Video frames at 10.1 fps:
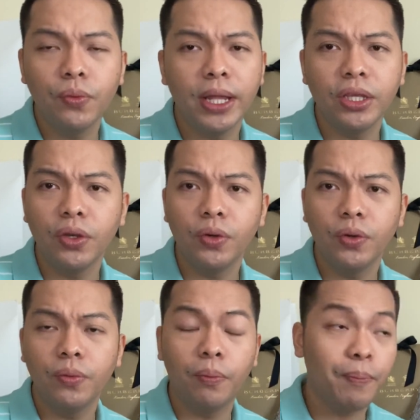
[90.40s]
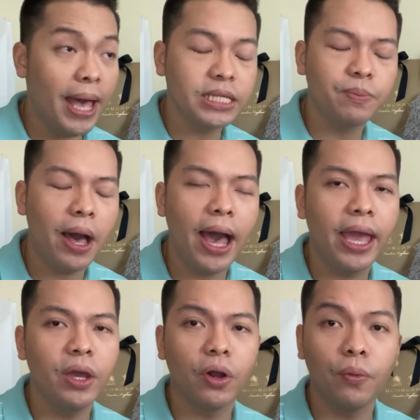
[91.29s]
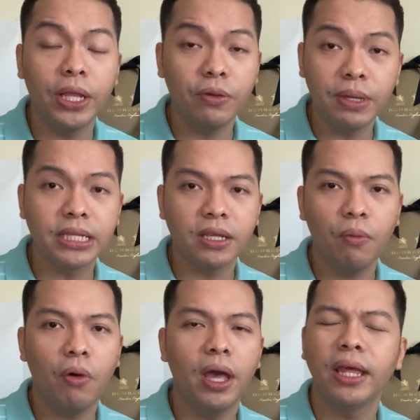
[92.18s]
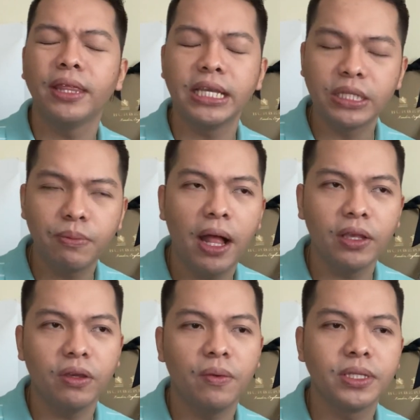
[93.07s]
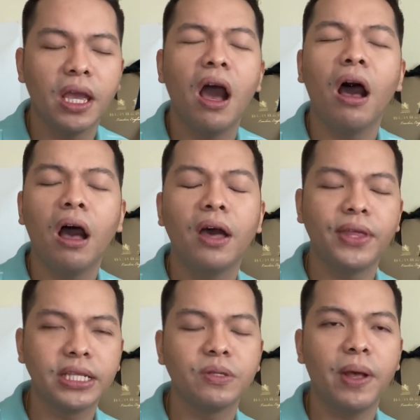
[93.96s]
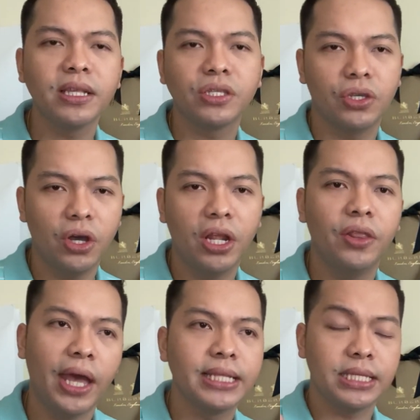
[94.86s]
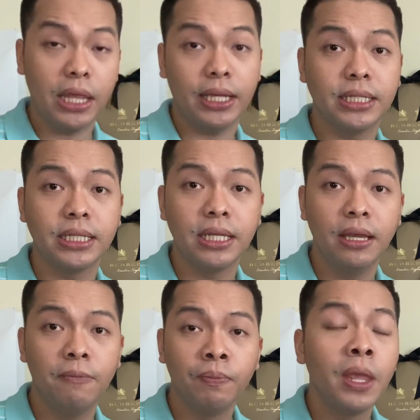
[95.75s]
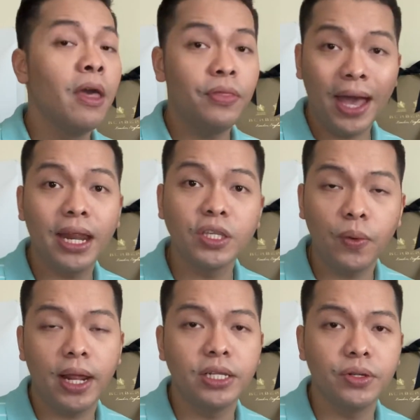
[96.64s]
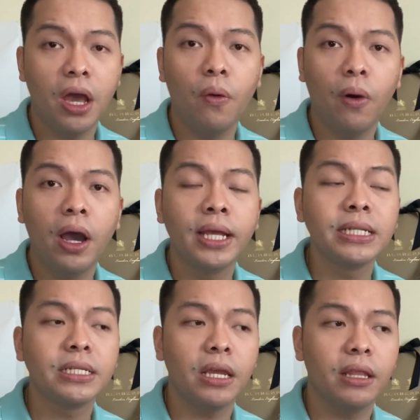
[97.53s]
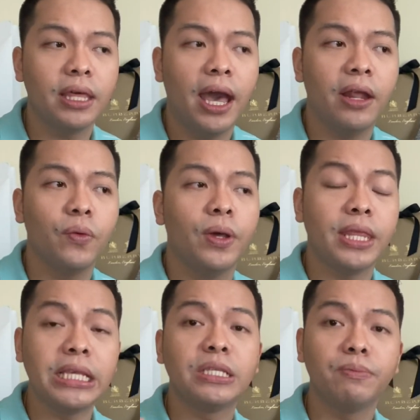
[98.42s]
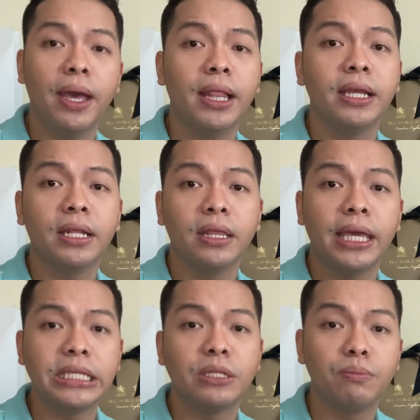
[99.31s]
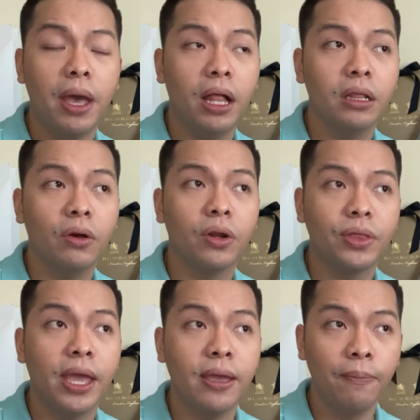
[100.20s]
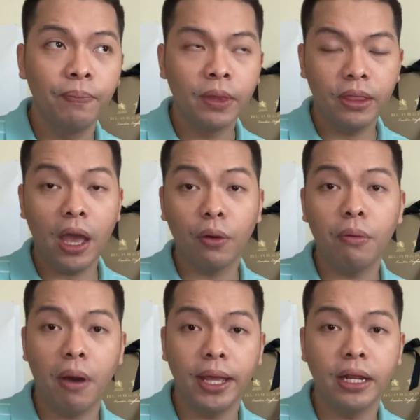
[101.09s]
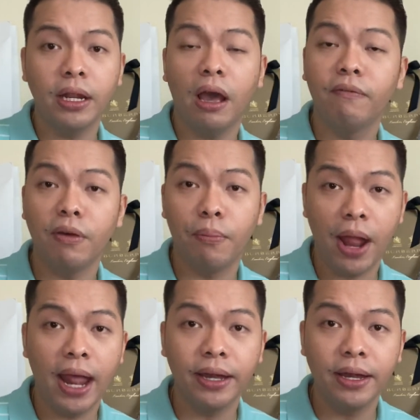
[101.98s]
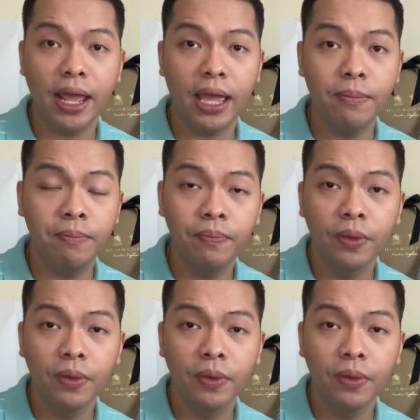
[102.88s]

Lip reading: you pass by or when you meet someone and they smell you, they would say, that smells good, that's this. That is what I do not want, that when they smell it, they smell or they are reminded of the brand name.